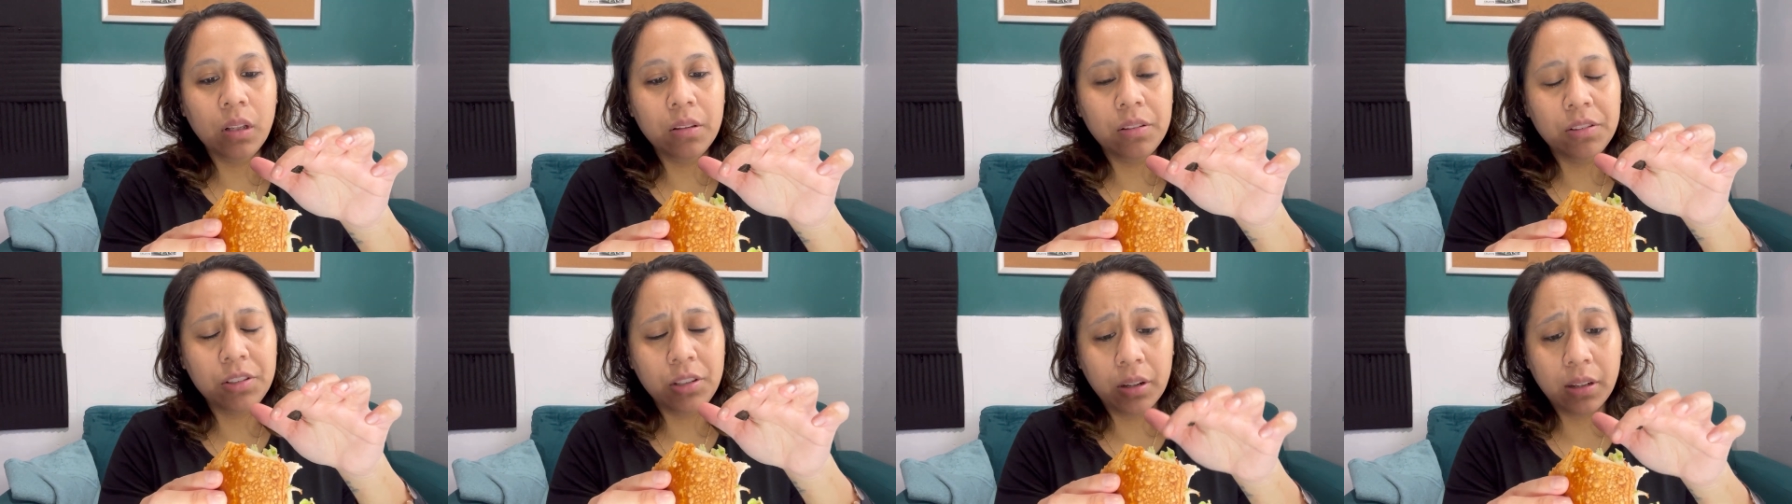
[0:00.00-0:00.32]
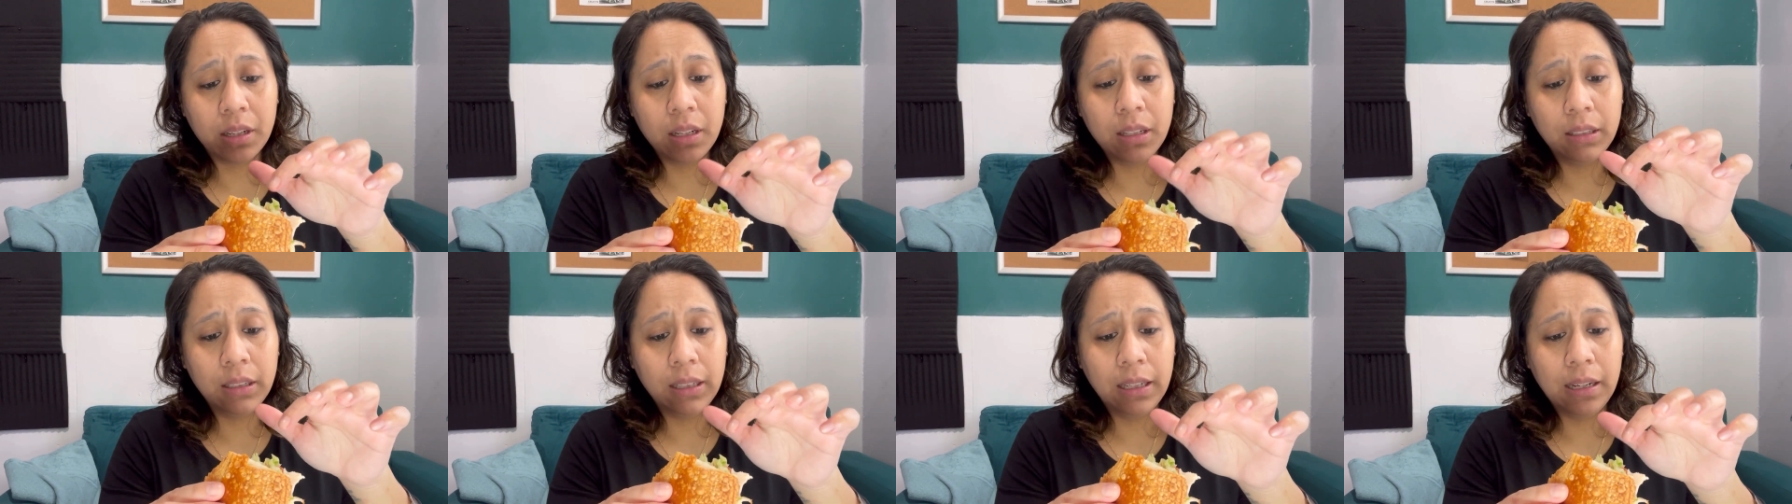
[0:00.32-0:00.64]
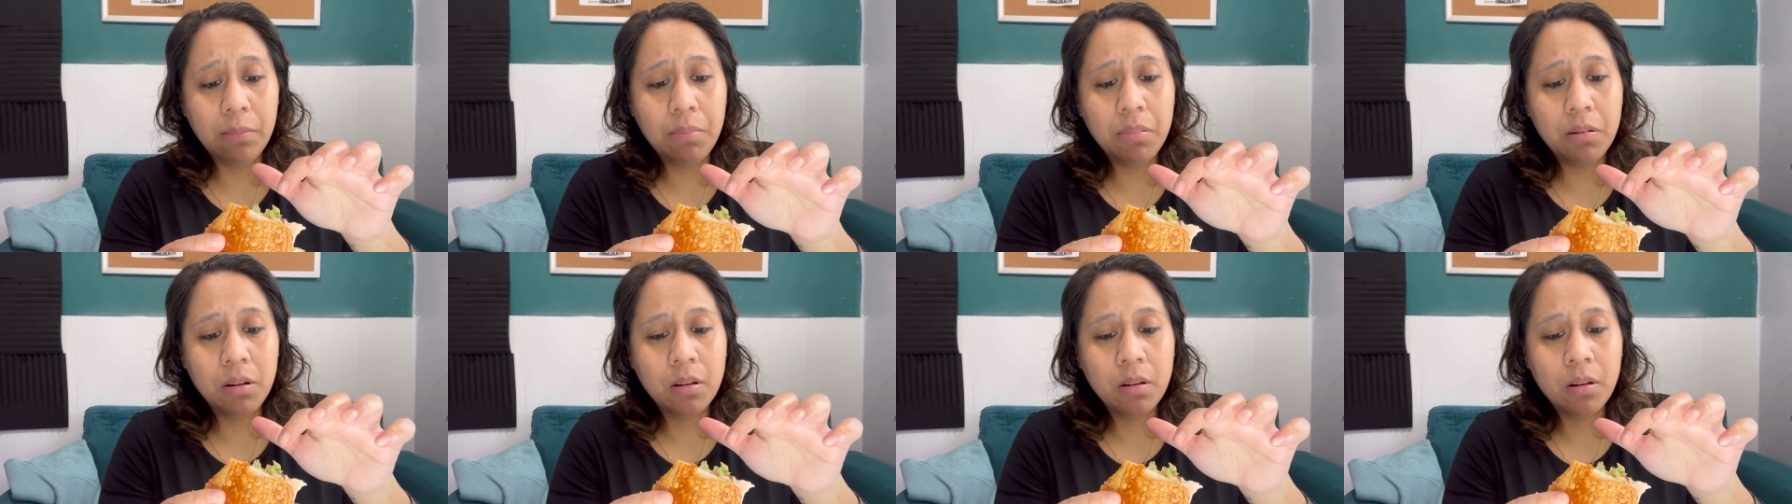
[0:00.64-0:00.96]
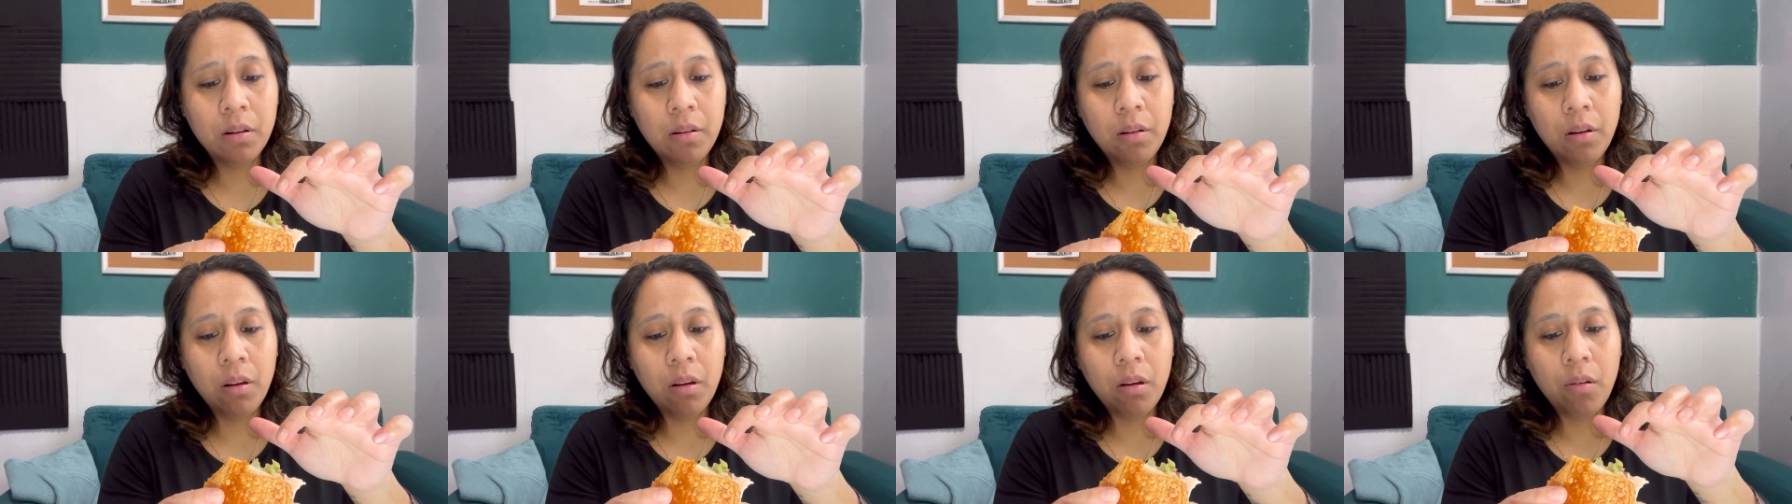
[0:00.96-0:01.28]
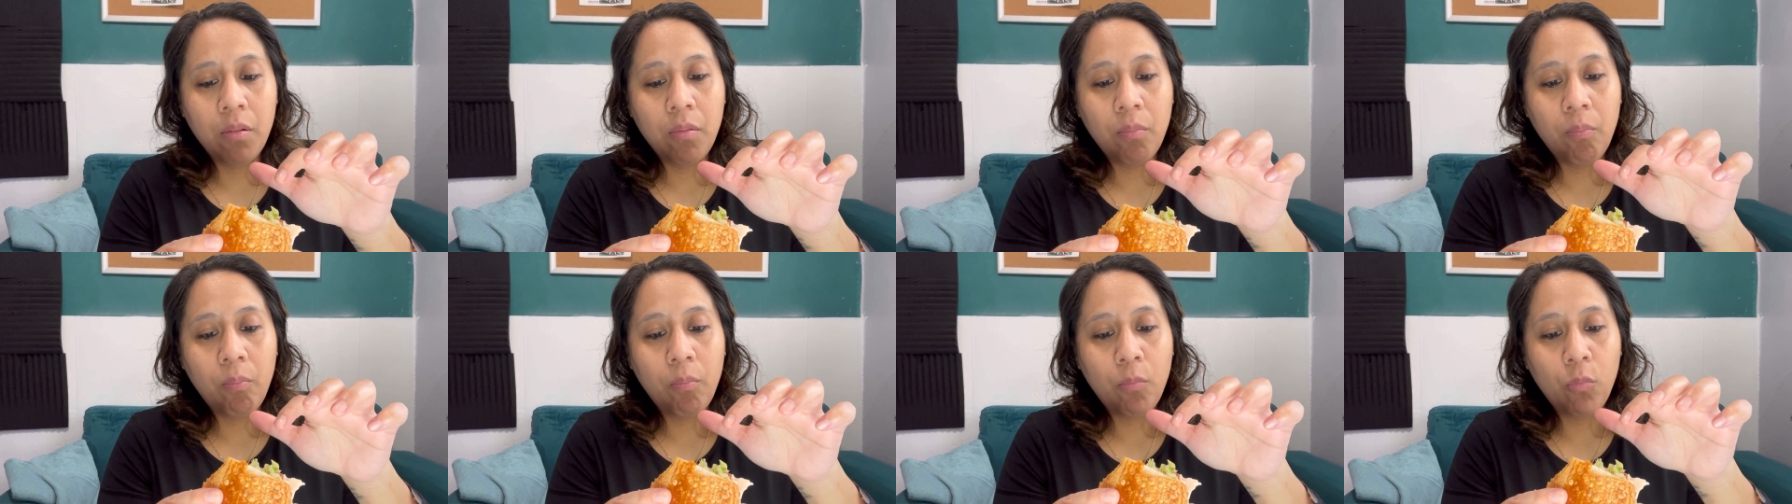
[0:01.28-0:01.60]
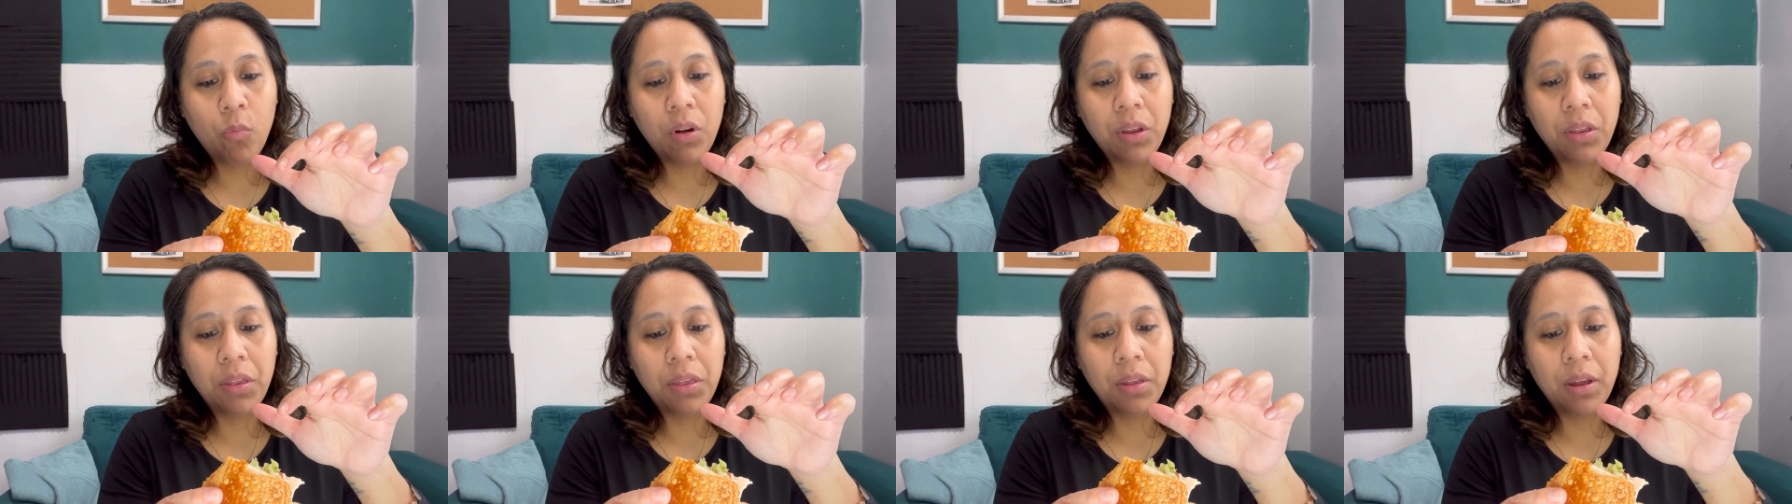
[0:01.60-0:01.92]
turkey club
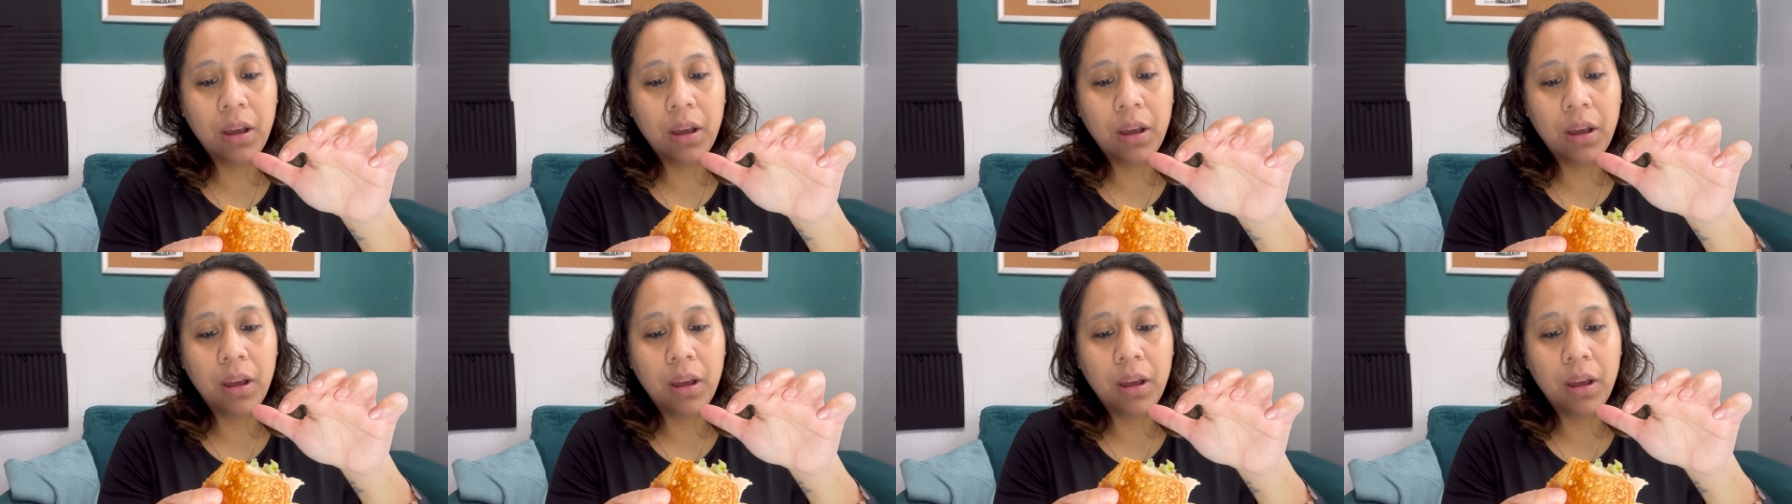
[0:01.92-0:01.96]
with